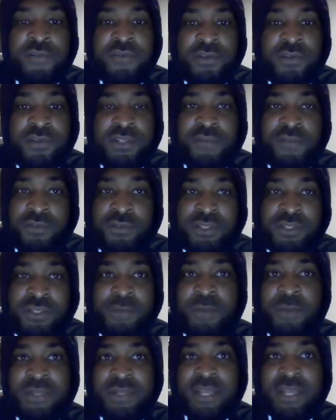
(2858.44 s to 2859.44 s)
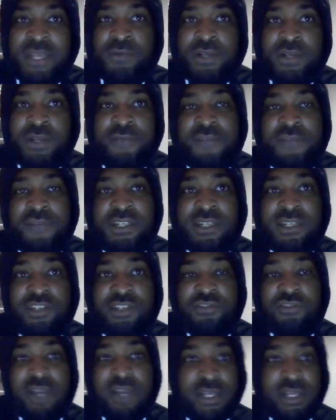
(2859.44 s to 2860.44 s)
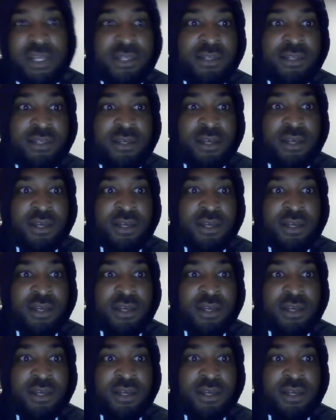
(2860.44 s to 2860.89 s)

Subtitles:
thing was different because remember they weren't officially training.